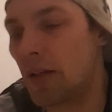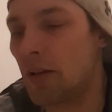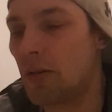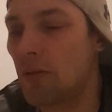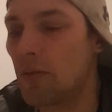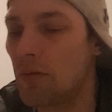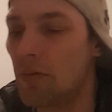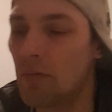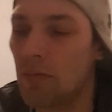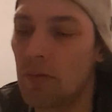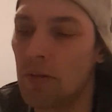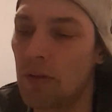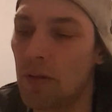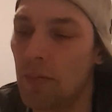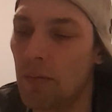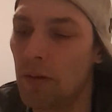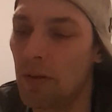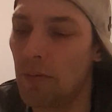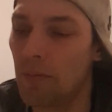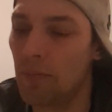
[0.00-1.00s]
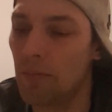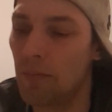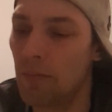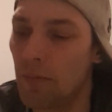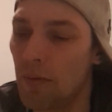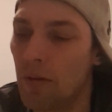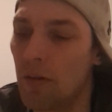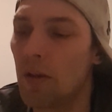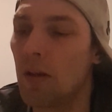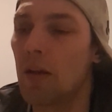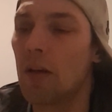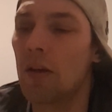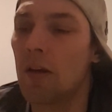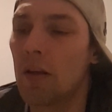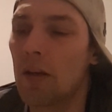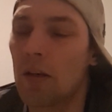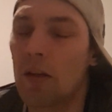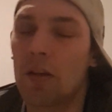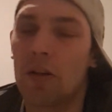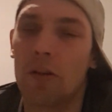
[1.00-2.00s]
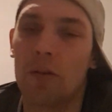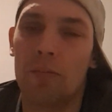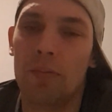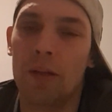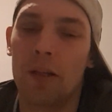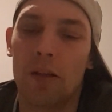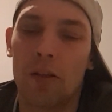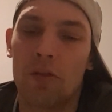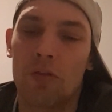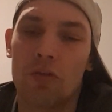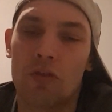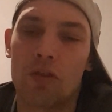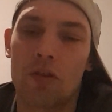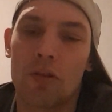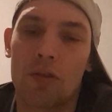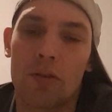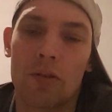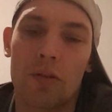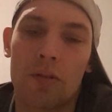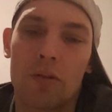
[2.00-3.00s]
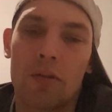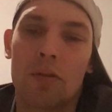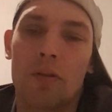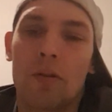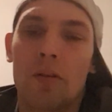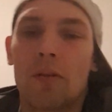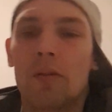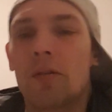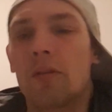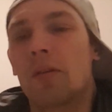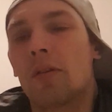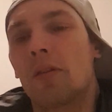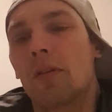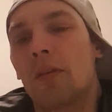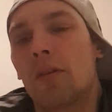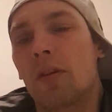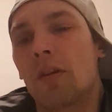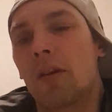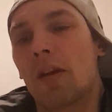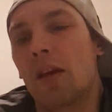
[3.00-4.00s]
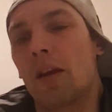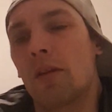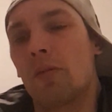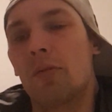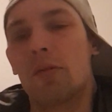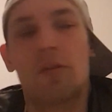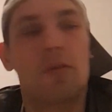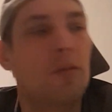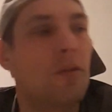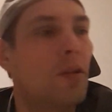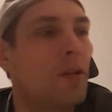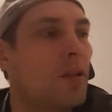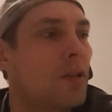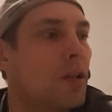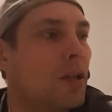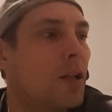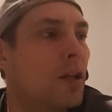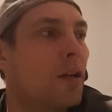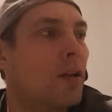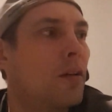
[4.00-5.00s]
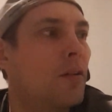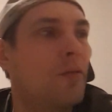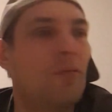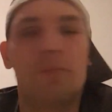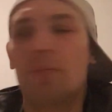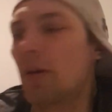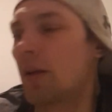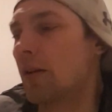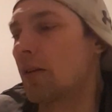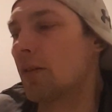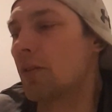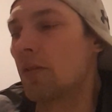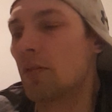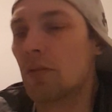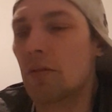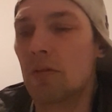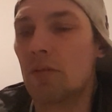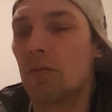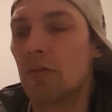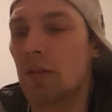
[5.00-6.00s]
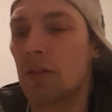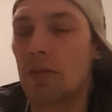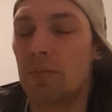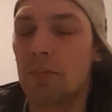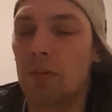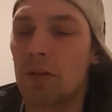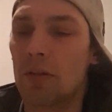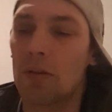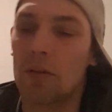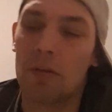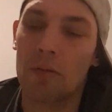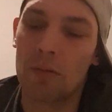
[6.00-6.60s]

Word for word: now some could be illusions okay what's with this king of pentacles holy spirit